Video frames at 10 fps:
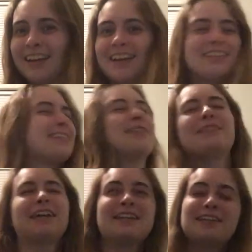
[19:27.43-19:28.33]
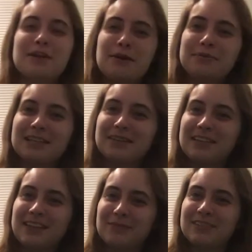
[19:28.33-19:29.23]
And so, like, you know,
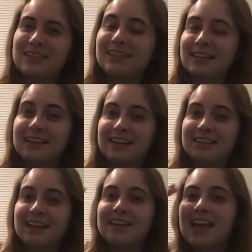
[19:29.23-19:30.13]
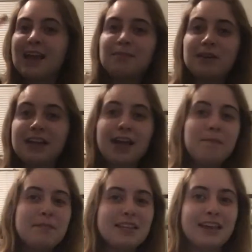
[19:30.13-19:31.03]
I'm sitting, like, it hit
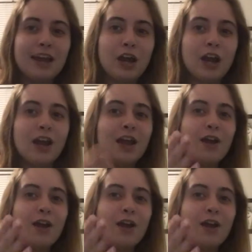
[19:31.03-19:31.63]
me there,